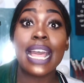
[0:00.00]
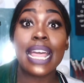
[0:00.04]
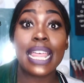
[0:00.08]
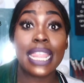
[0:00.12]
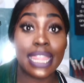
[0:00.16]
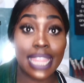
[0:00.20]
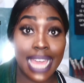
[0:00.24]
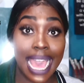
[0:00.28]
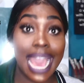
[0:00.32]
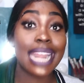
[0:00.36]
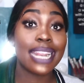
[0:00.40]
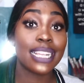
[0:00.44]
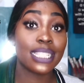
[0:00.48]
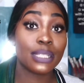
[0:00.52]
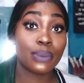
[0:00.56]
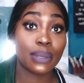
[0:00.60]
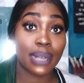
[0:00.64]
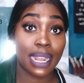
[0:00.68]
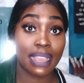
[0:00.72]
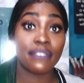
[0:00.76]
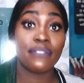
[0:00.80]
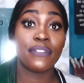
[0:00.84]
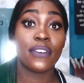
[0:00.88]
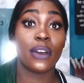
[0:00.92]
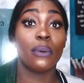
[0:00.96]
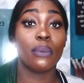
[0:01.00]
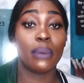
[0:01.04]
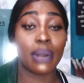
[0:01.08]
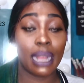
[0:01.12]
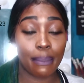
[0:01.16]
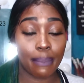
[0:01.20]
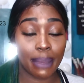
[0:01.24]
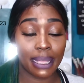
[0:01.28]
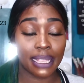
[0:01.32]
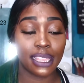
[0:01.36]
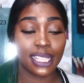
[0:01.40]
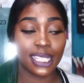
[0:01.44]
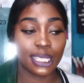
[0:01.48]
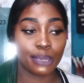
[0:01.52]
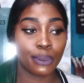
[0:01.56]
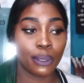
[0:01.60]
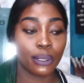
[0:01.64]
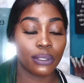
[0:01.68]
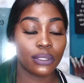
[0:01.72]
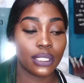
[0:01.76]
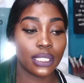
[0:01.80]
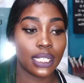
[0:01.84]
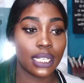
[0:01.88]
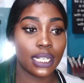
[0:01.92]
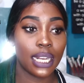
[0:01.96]
That is what I felt when I met this
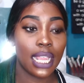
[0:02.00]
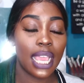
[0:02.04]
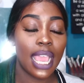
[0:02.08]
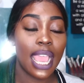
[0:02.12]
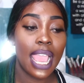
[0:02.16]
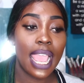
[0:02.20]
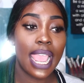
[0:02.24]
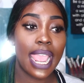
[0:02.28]
person.